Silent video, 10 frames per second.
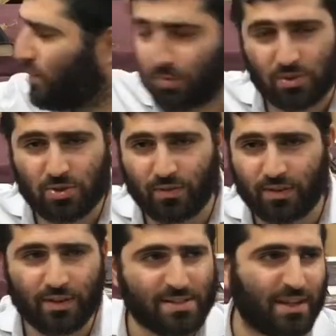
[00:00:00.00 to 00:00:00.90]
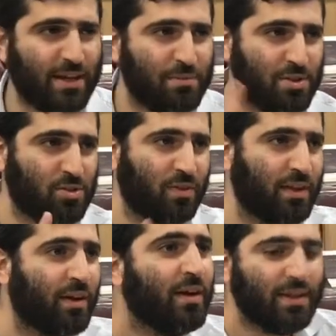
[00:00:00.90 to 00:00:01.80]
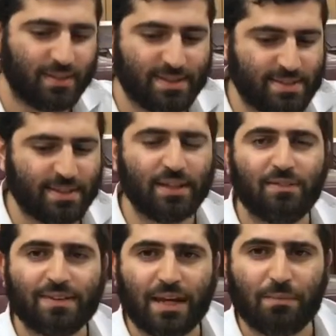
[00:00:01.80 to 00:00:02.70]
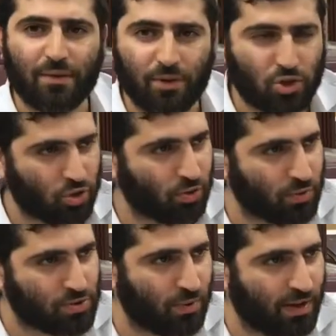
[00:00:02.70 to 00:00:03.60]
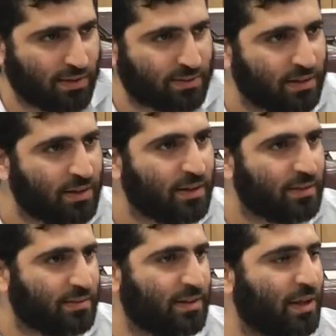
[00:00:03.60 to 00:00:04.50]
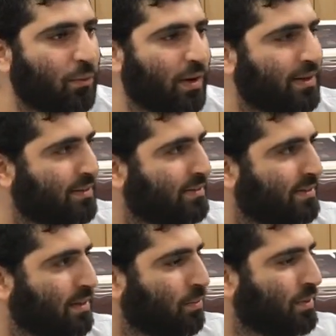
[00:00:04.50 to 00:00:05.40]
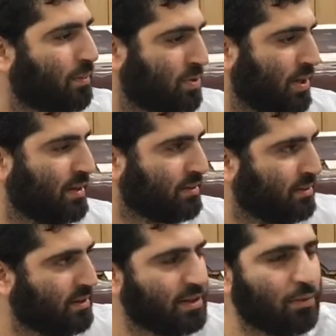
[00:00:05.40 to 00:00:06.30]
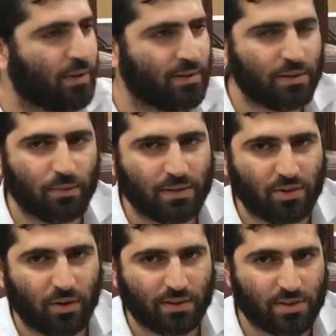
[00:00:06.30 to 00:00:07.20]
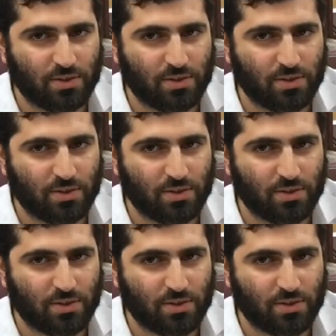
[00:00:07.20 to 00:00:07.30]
red books over there. Etz Chaim says over there, the sin of Adam HaRishon was what? That he wanted to deal with the pshat. He didn't want to deal with the Torah